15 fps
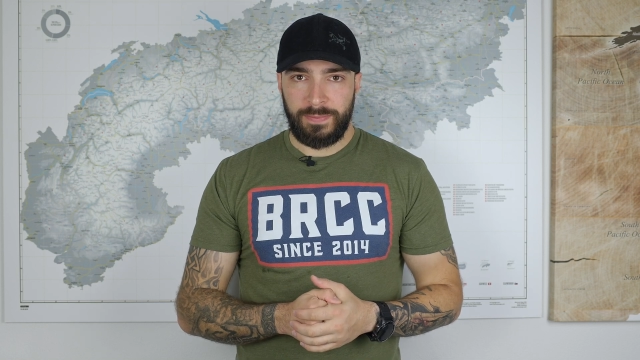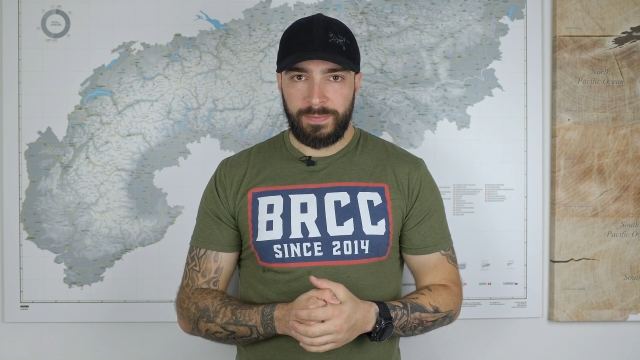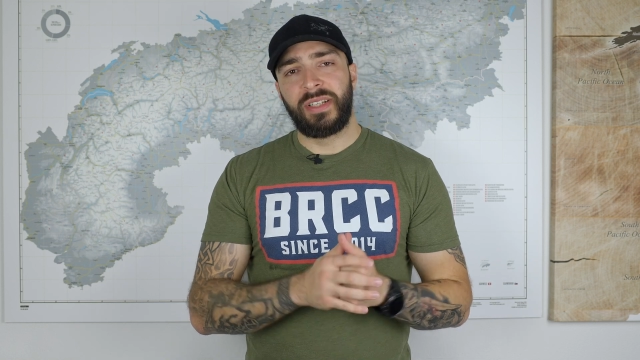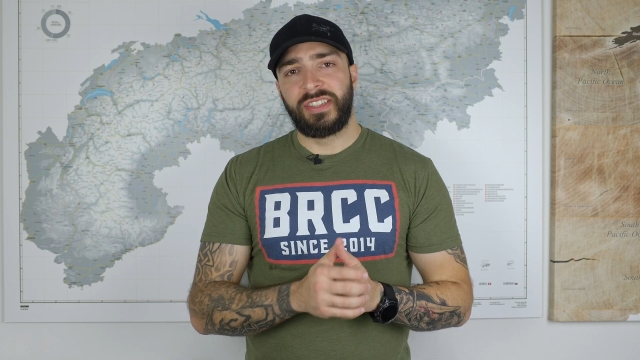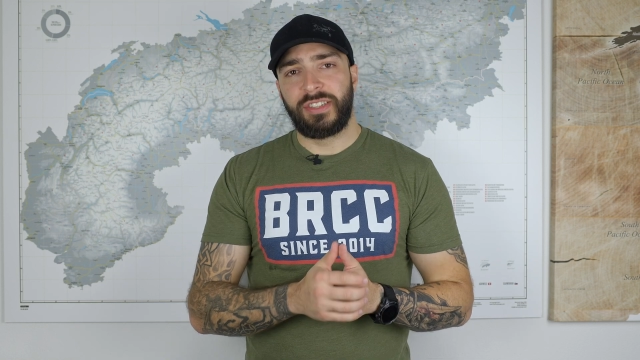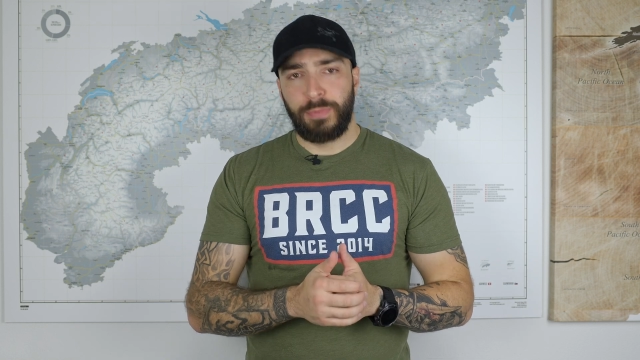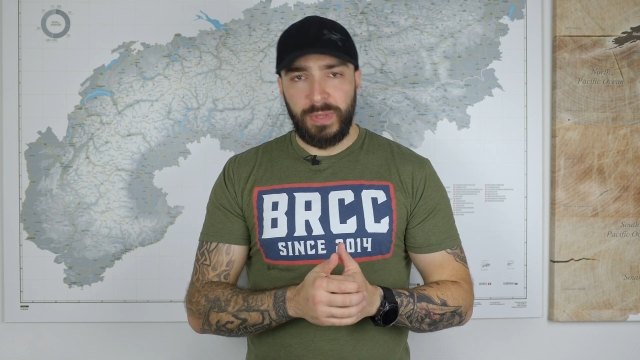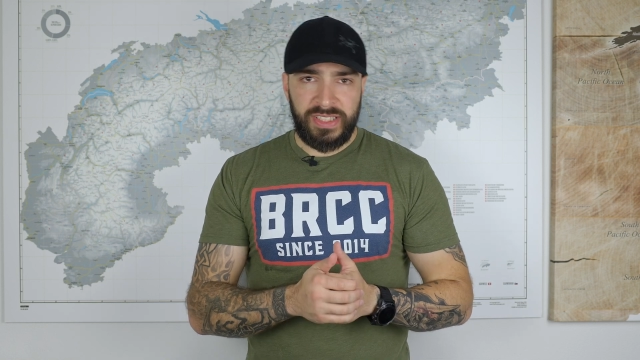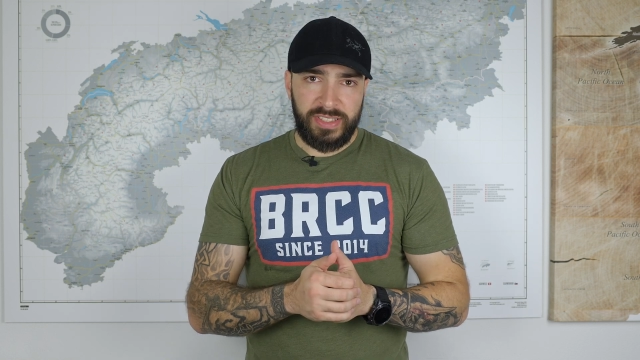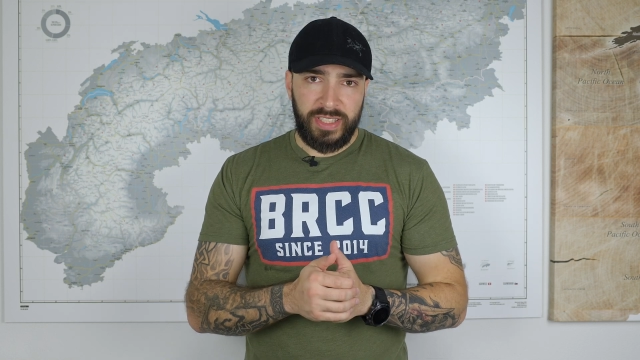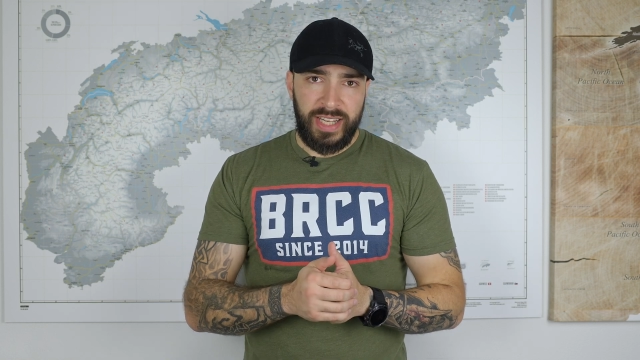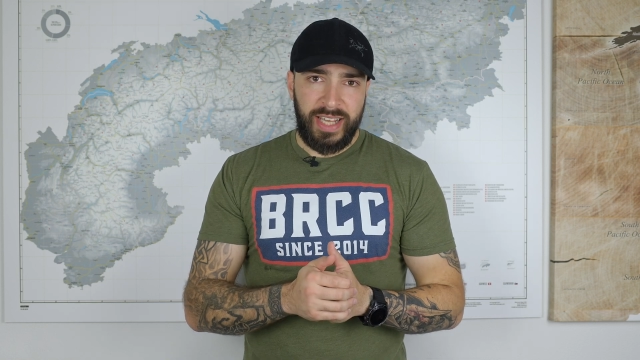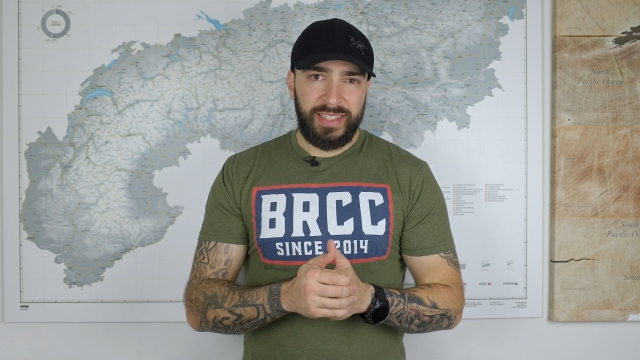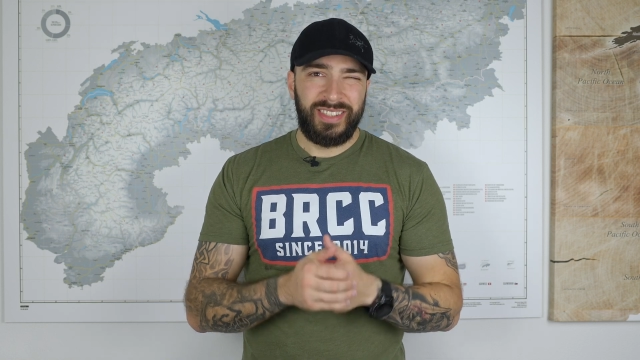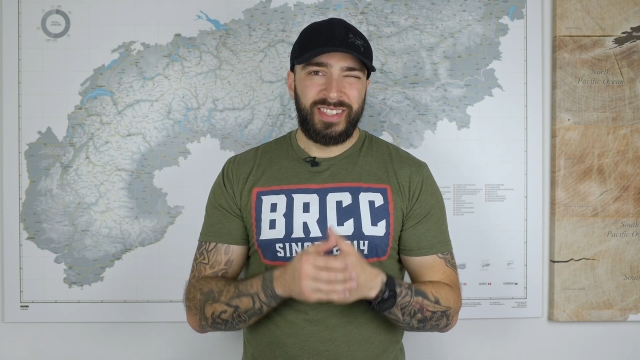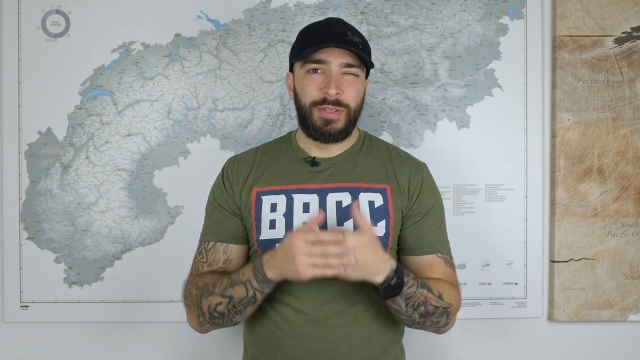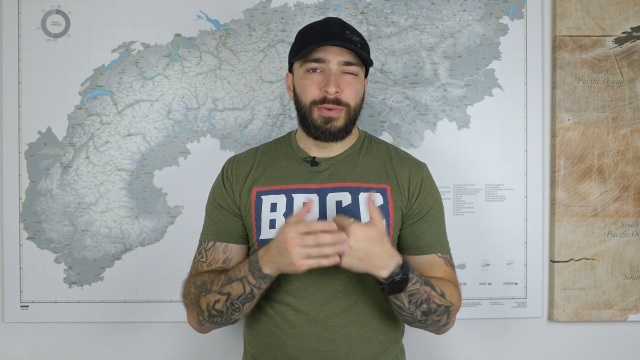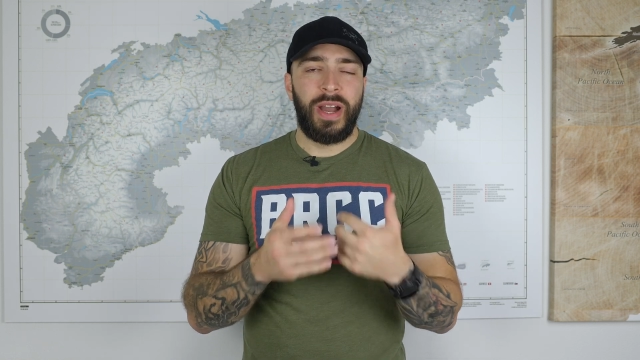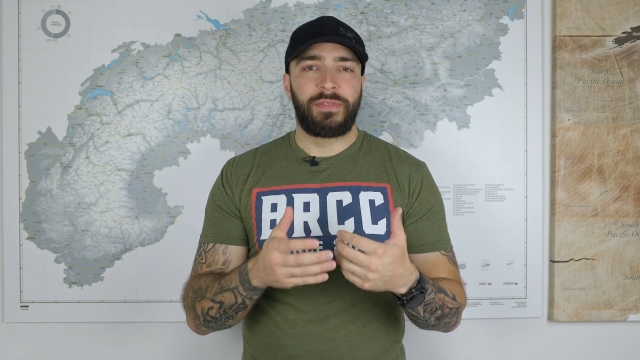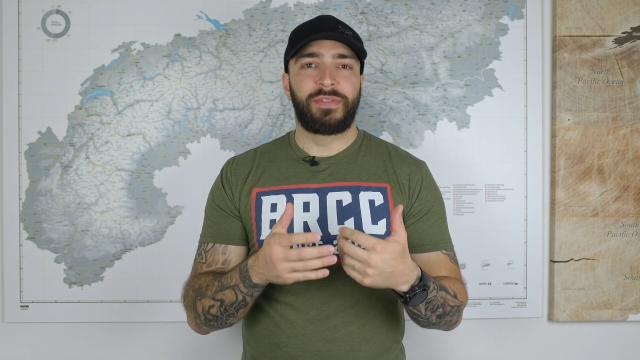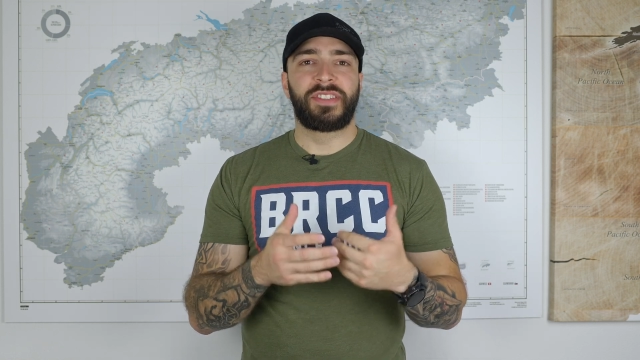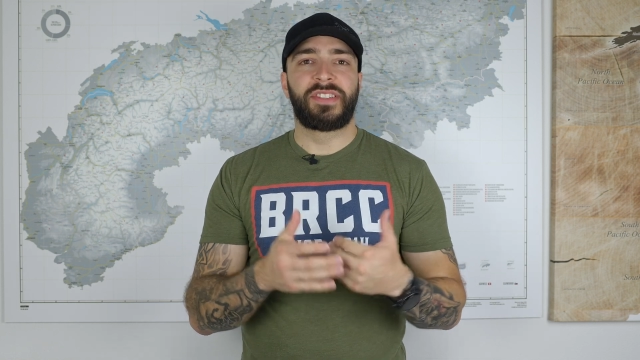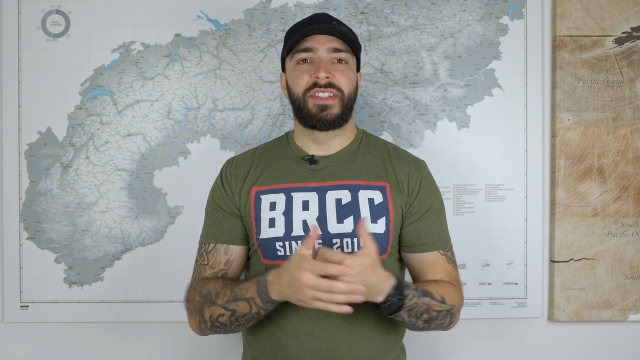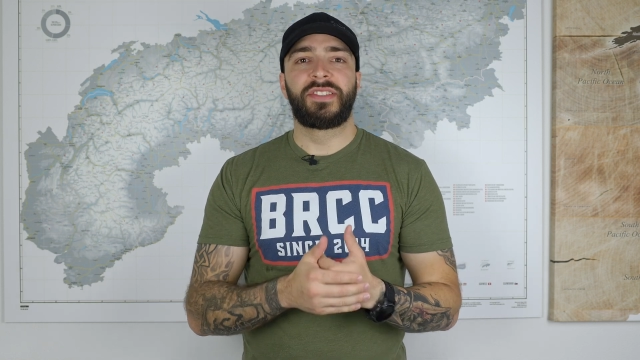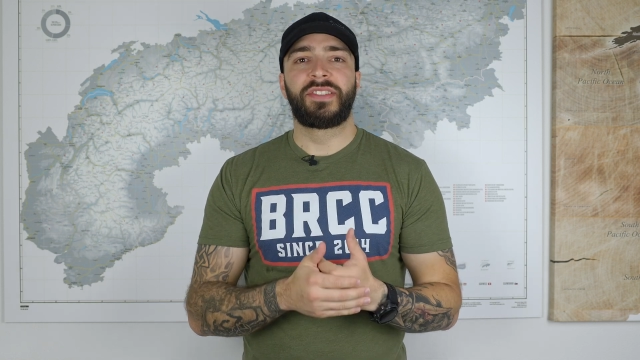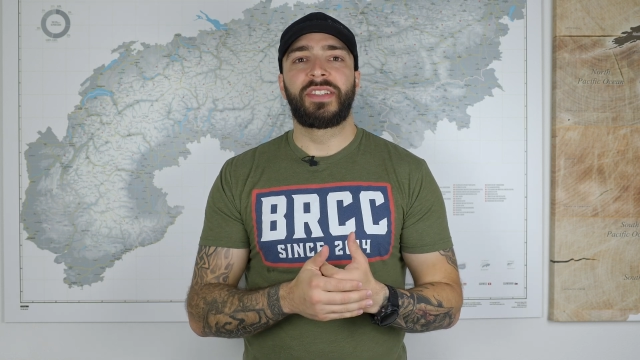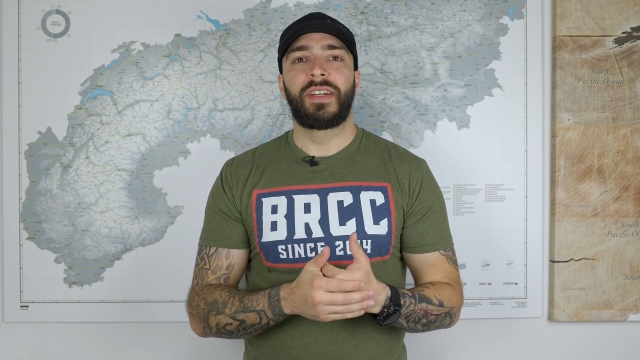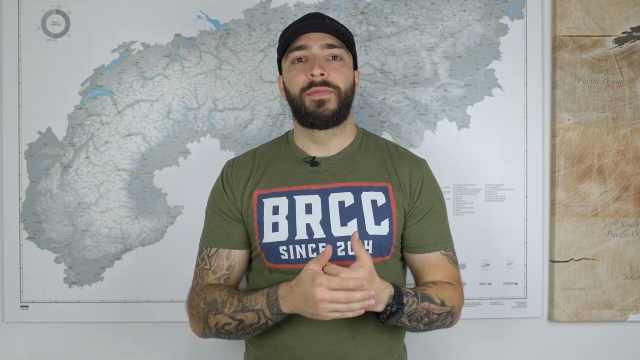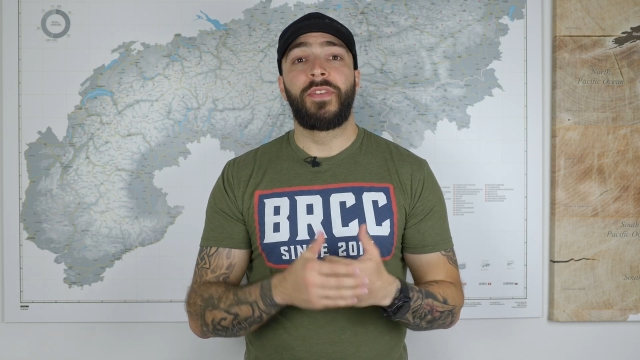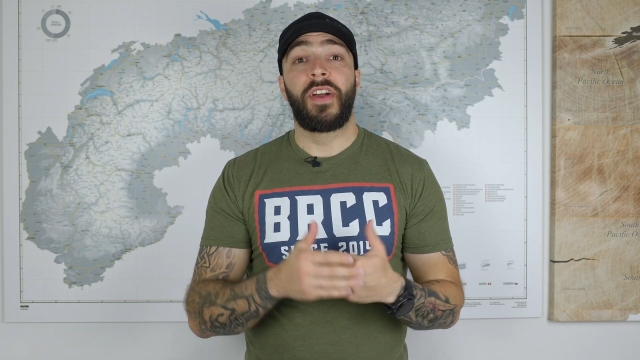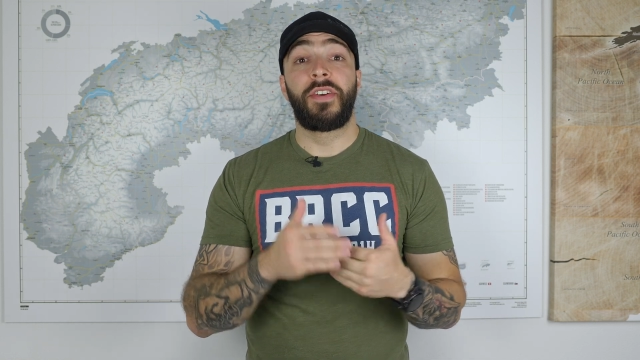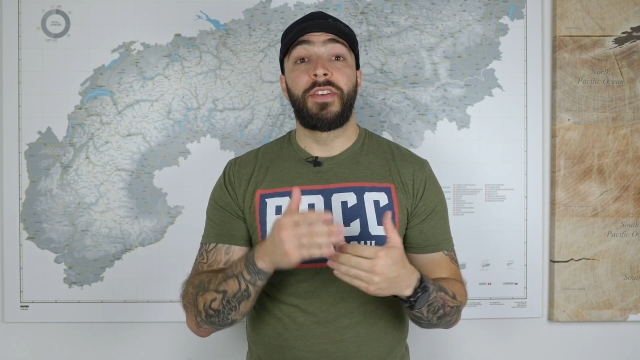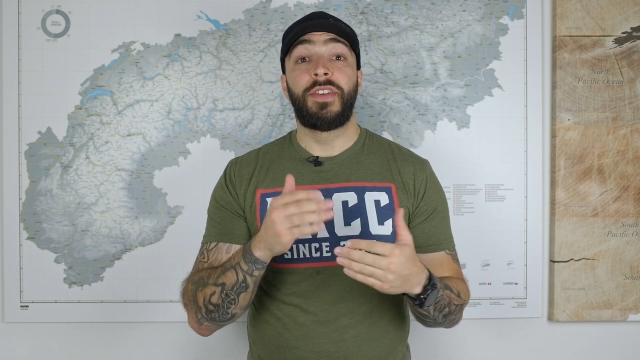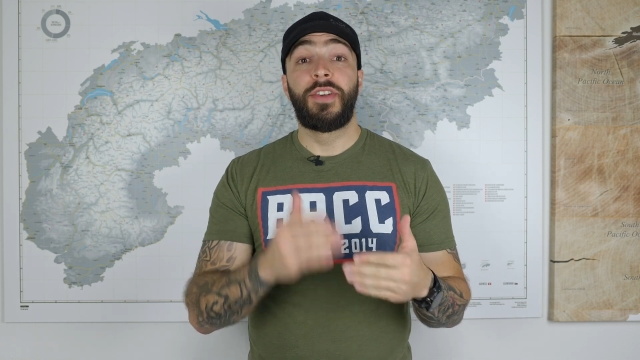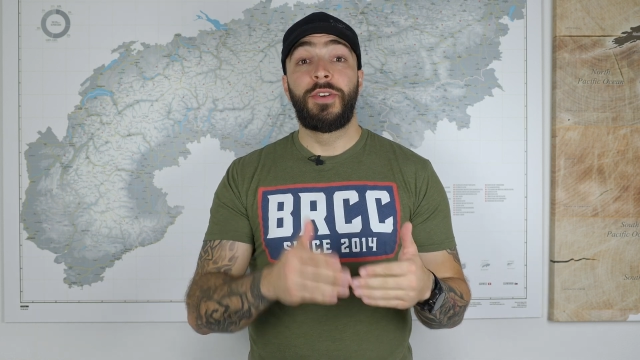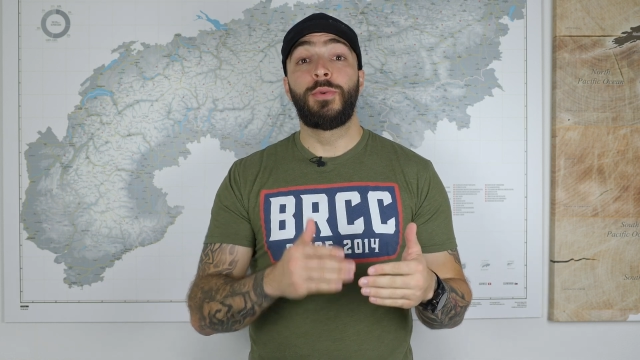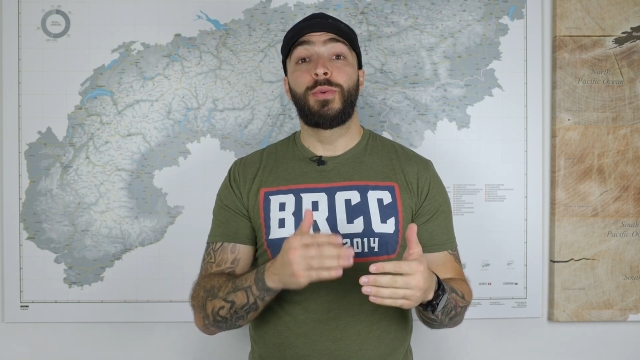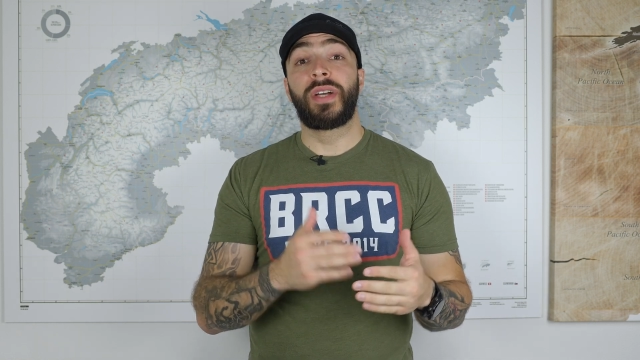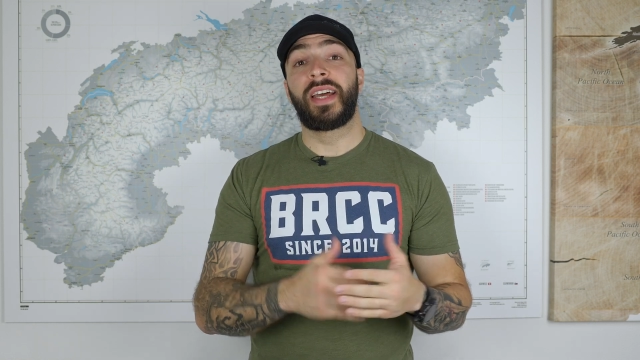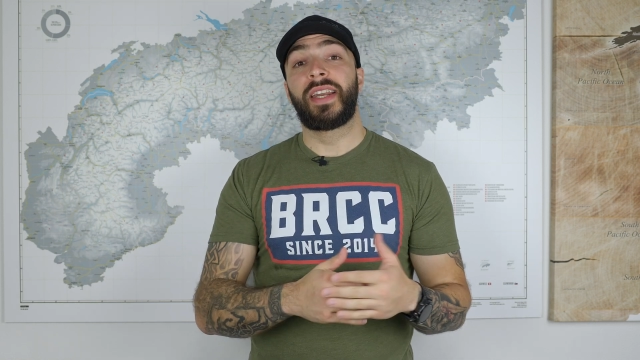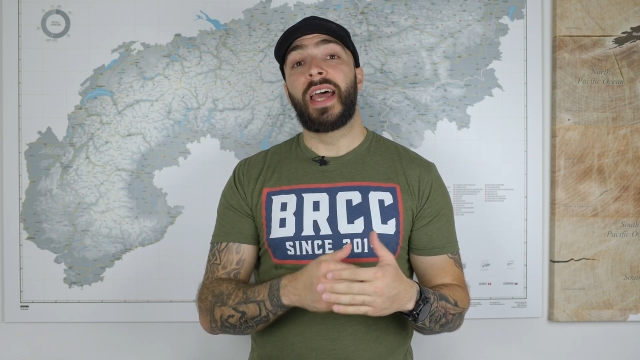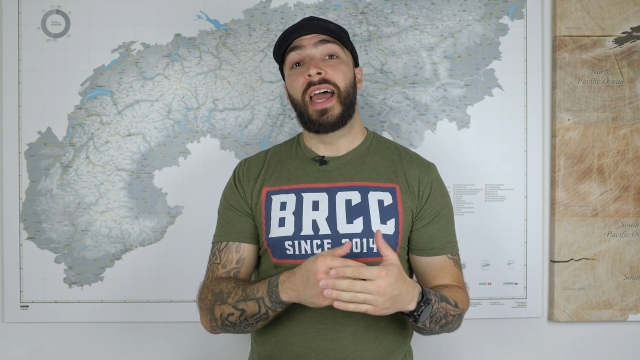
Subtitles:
In Switzerland, you have a system where you can